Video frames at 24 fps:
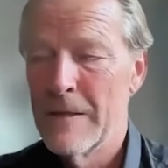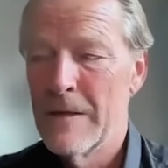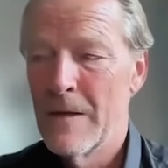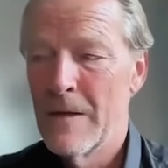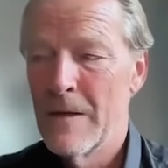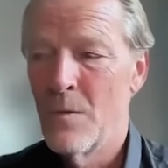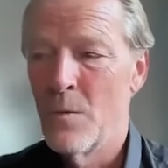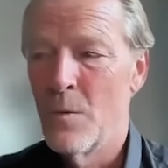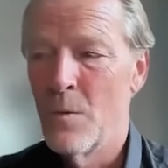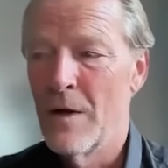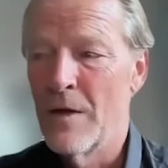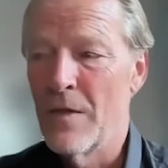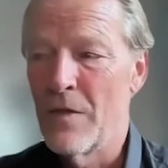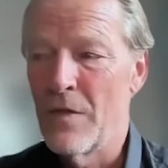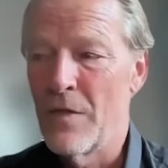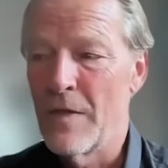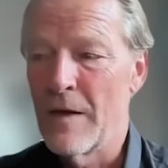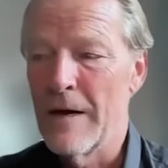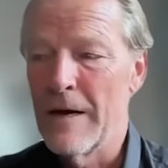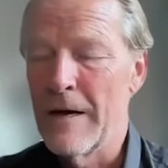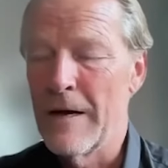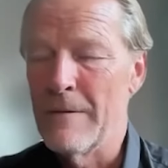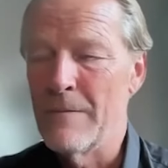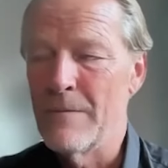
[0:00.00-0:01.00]
with
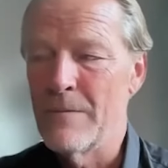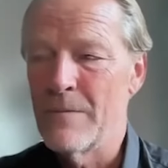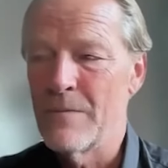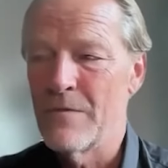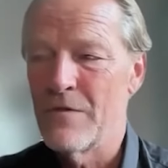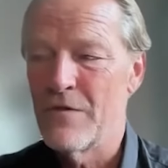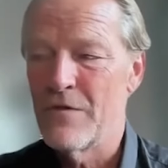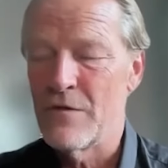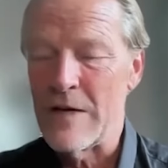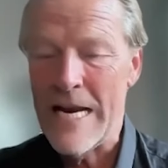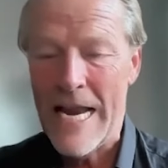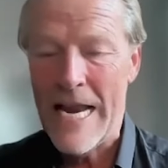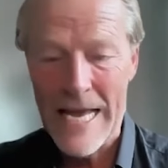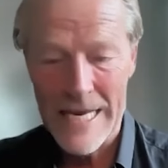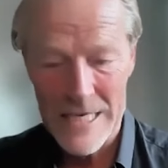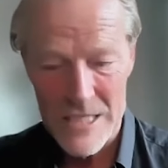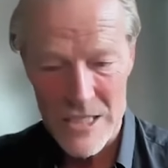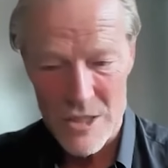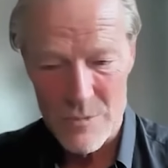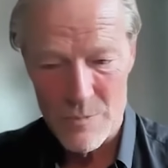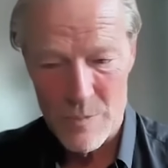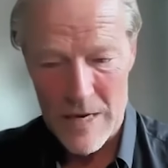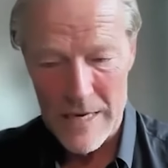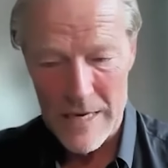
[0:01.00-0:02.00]
uh,
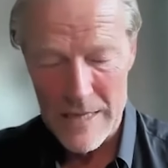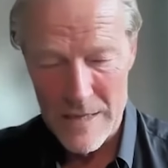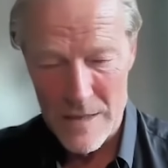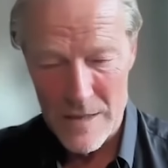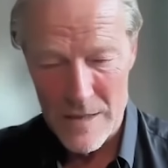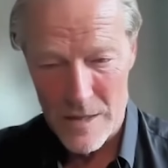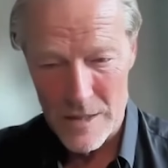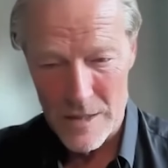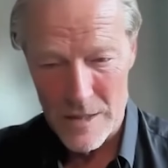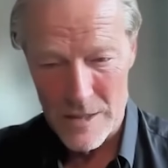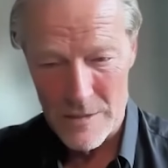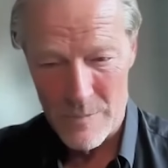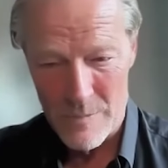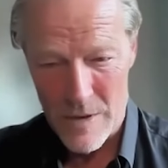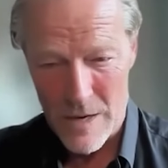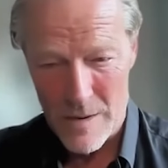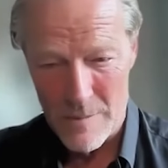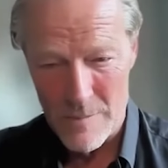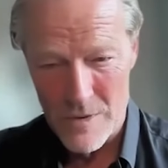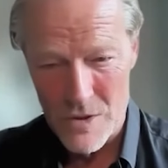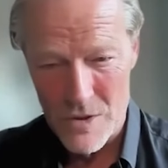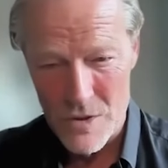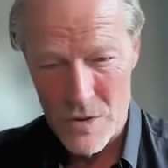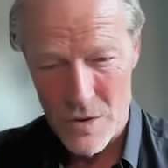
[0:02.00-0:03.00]
finessed by the art
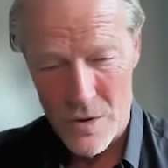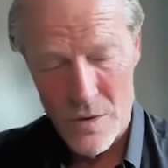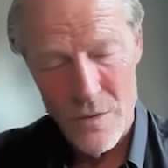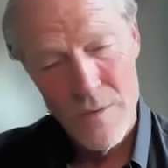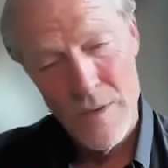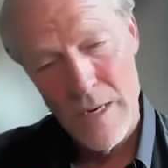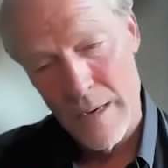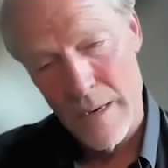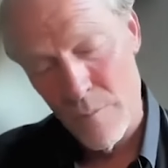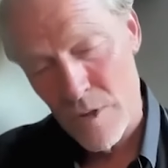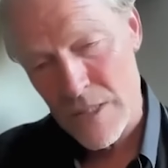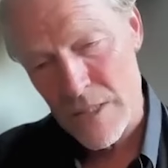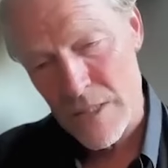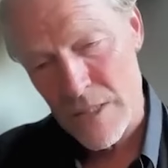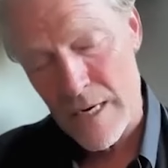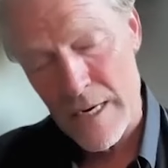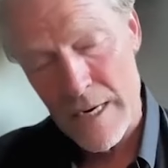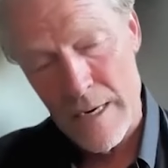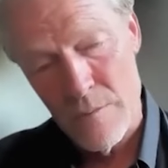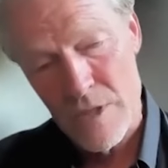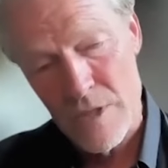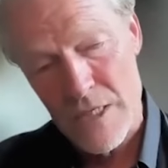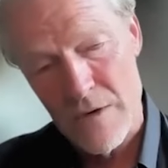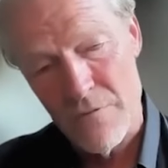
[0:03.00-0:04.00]
department so it was a
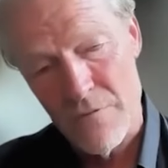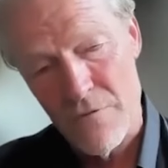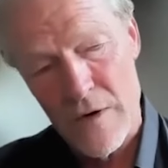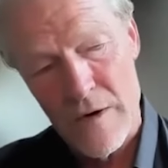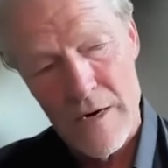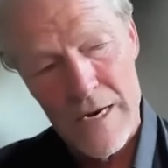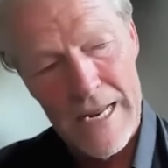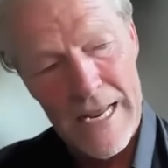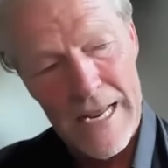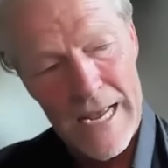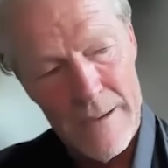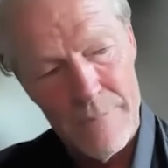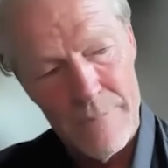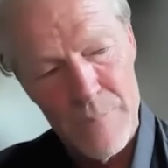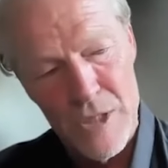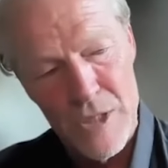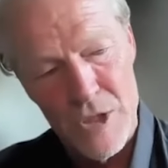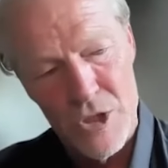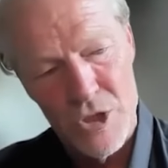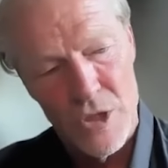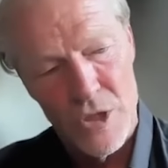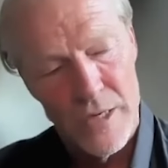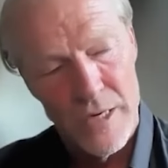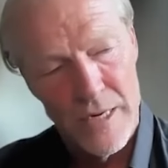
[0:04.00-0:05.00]
it was a very happy
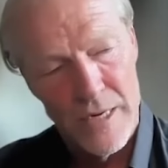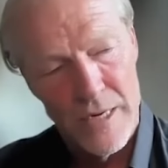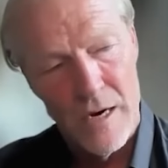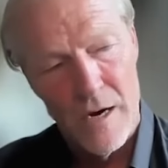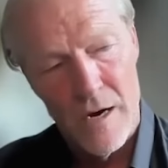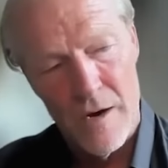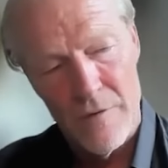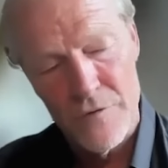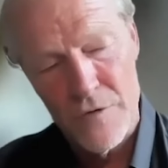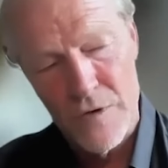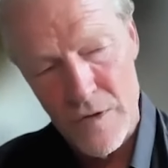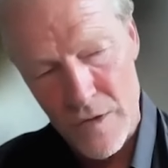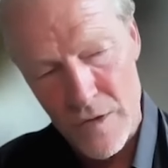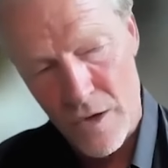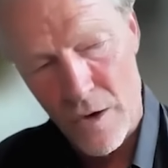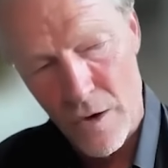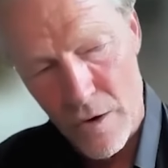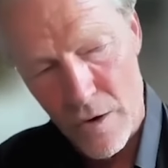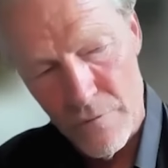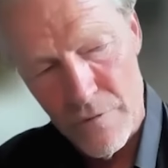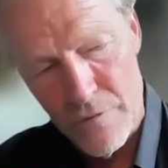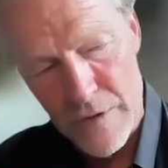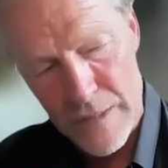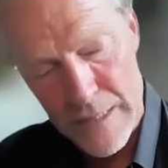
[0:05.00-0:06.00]
journey after the
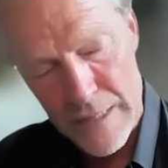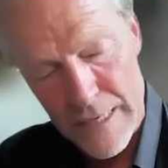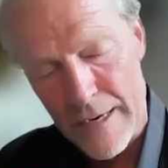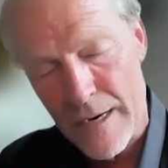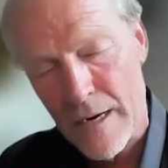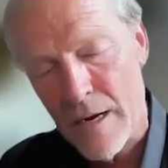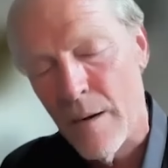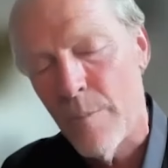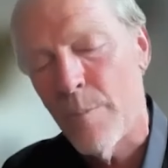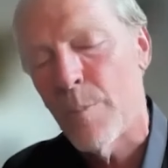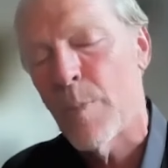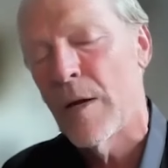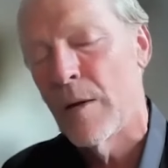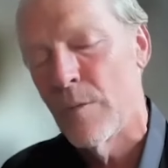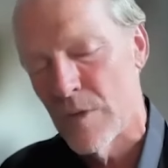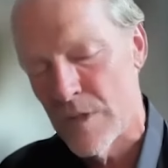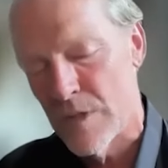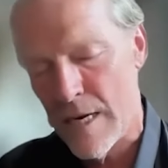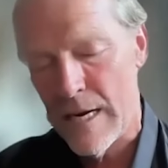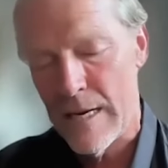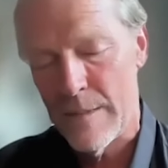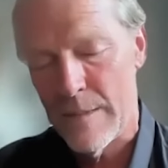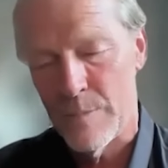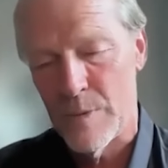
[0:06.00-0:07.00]
covid hiccup it was
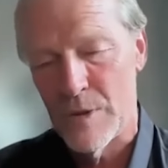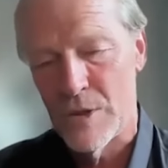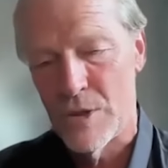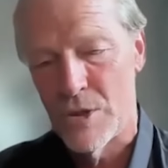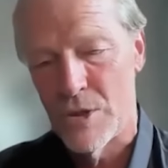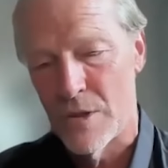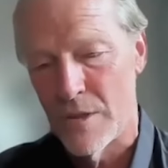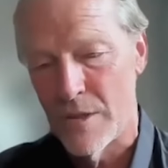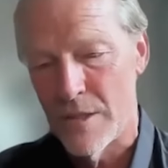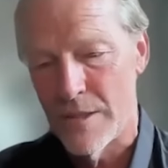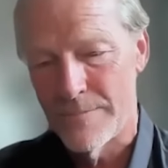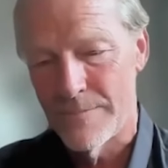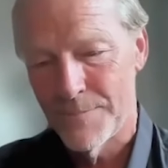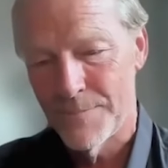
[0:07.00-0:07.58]
a happy journey